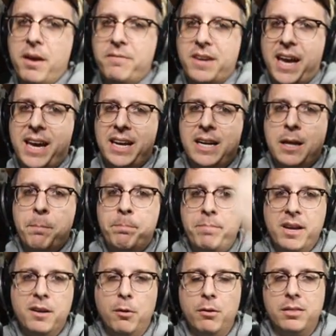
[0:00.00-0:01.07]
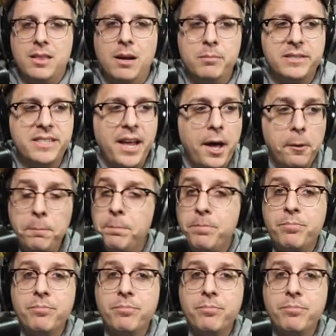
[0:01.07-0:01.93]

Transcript: If you hated it, big ol' thumbs down.